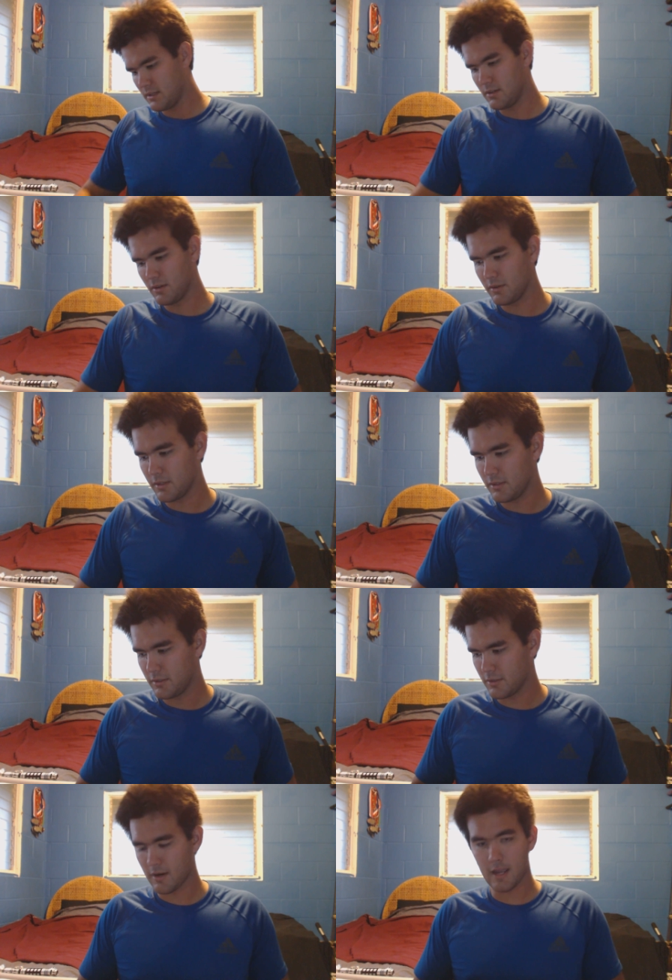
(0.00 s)

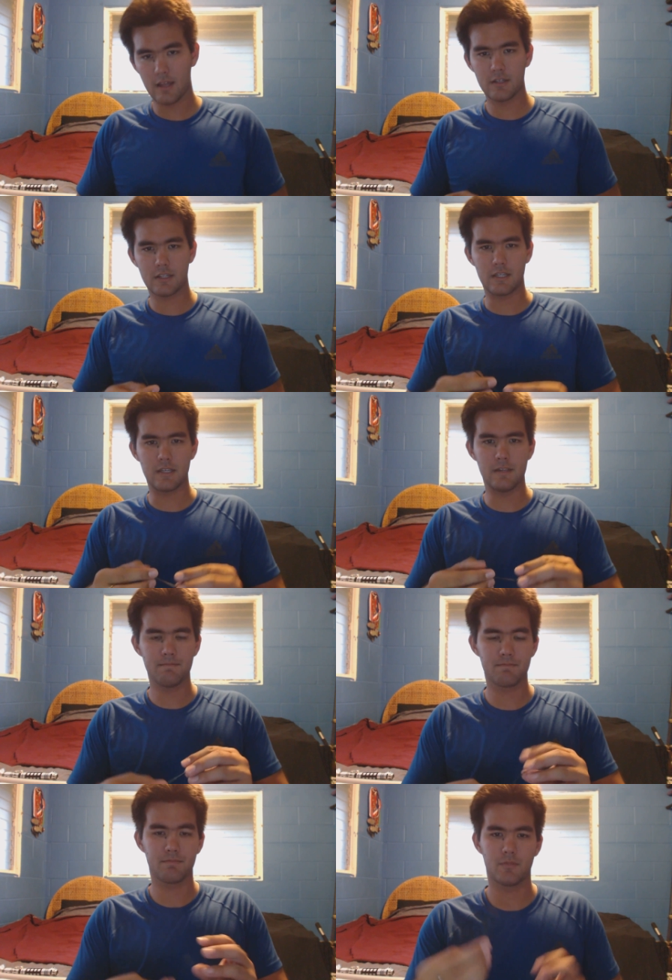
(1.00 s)
your Allen key,
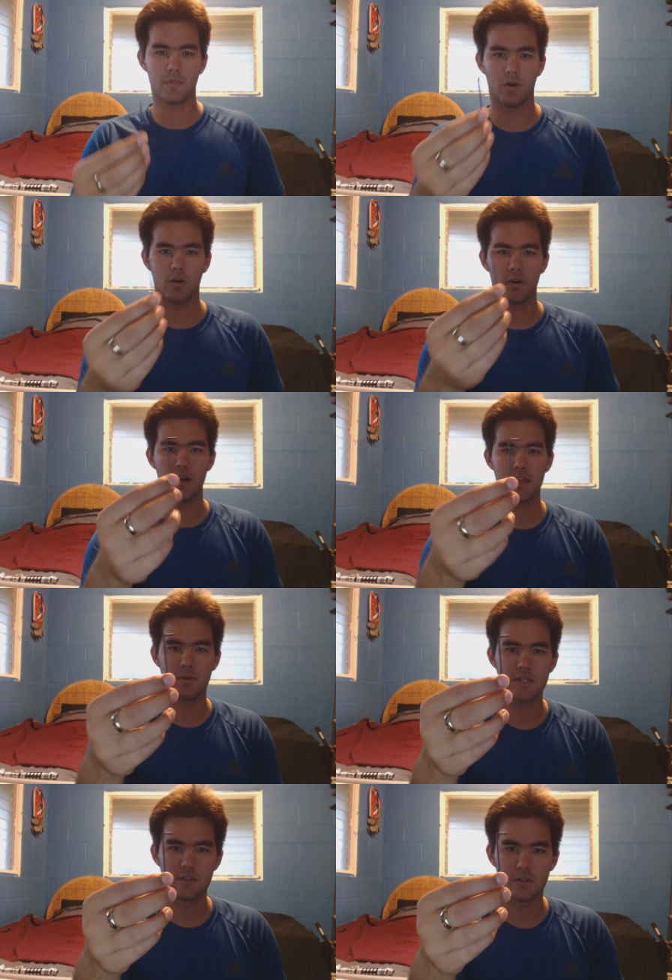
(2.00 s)
or
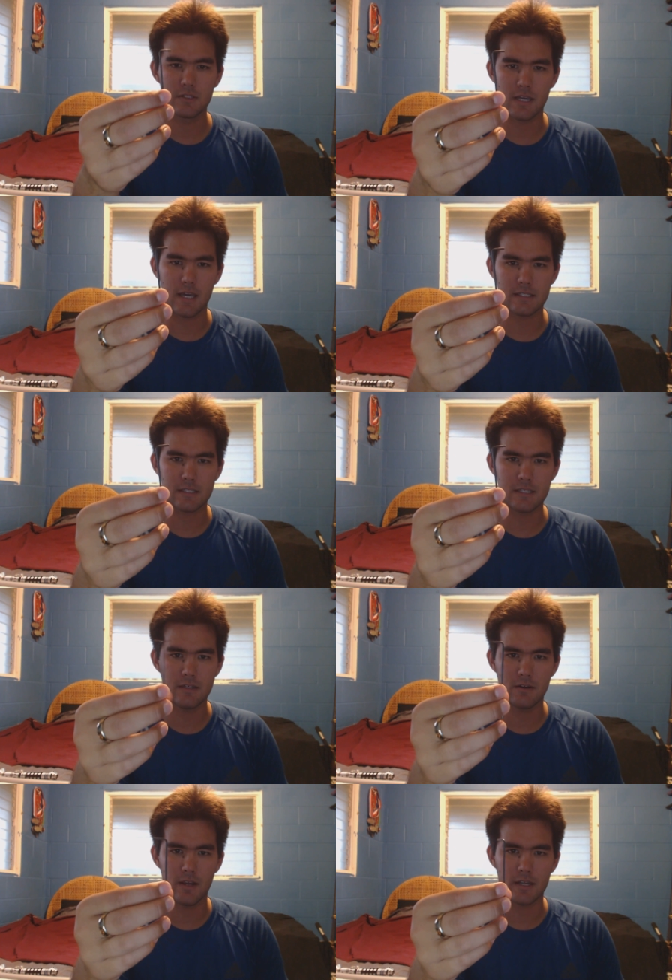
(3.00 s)
otherwise known as a hex
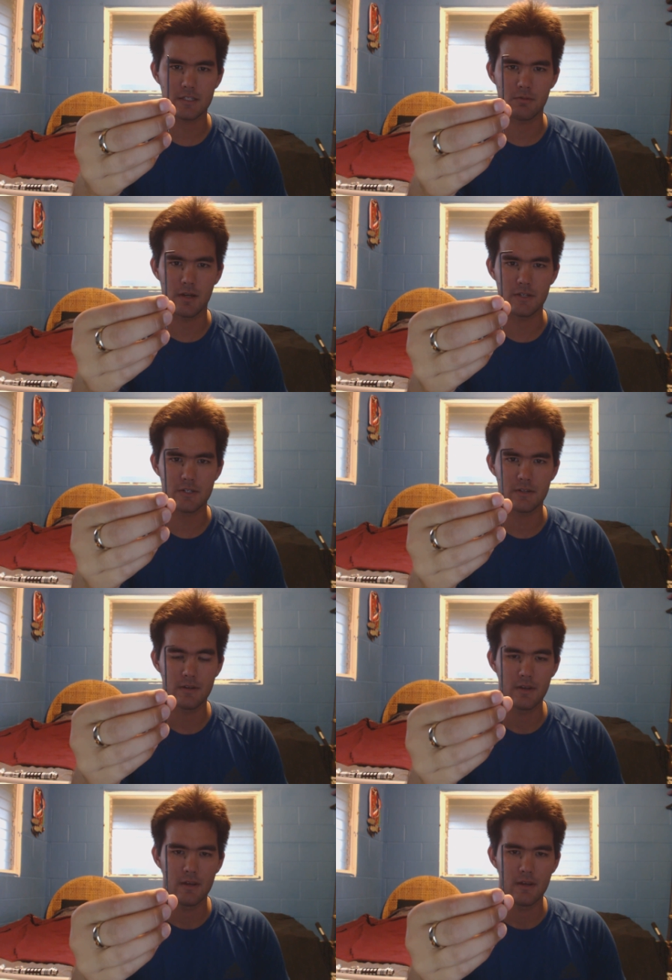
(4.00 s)
key or hex wrench.